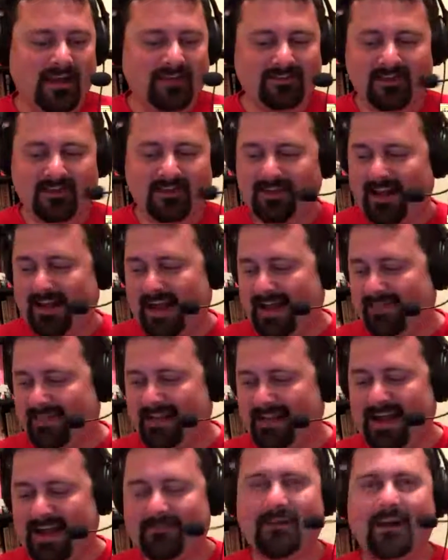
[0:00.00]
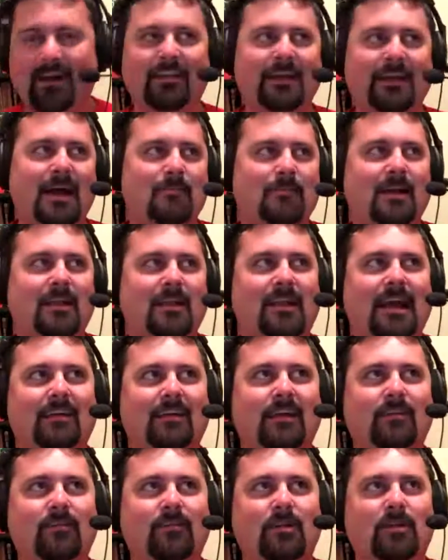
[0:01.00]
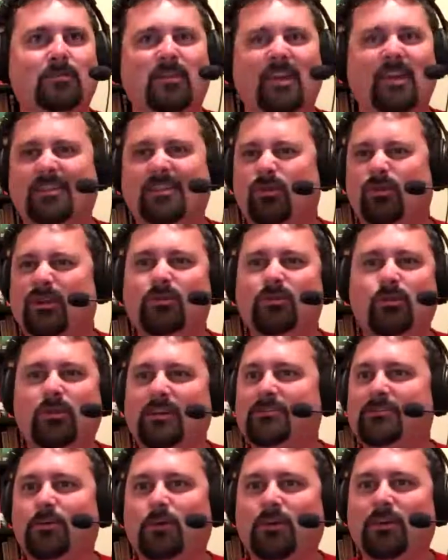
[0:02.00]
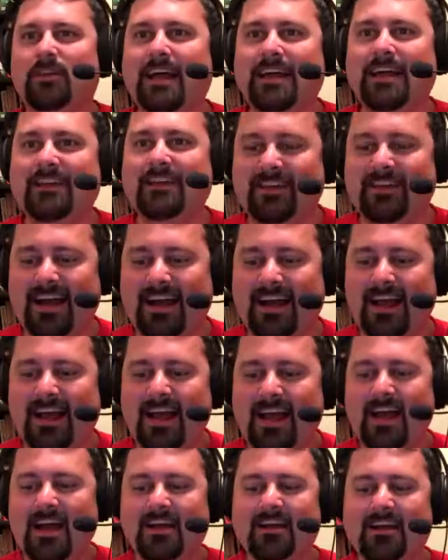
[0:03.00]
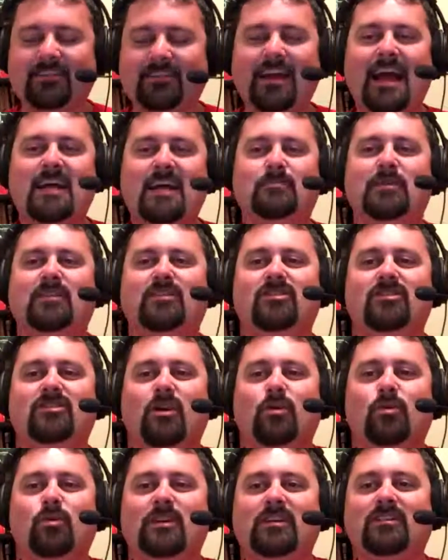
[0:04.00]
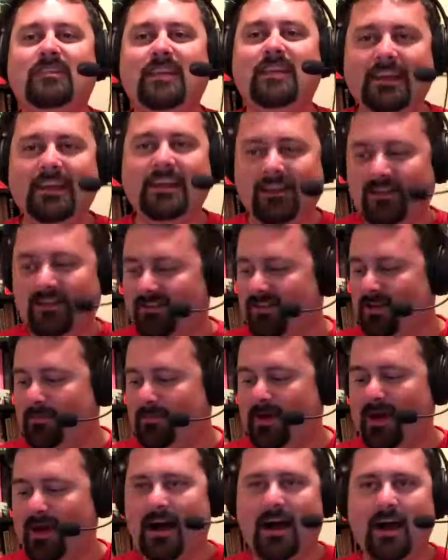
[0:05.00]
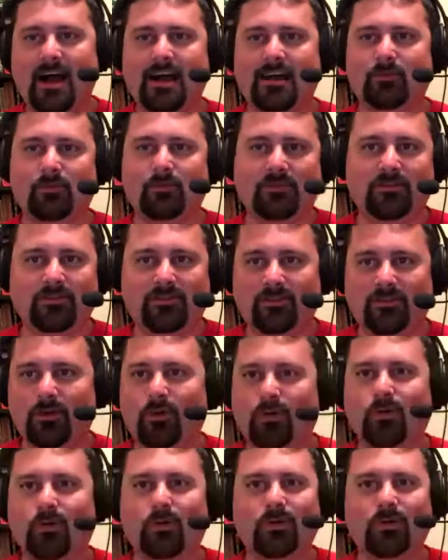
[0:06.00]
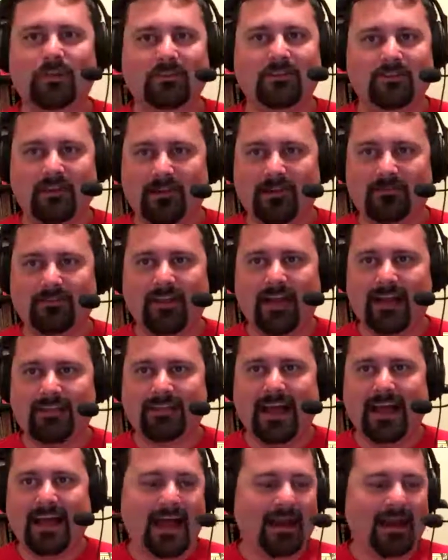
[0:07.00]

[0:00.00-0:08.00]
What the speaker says: Like, I think I finally got my light level up to like 324 last night because I have been so ridiculously behind with school and stuff like that.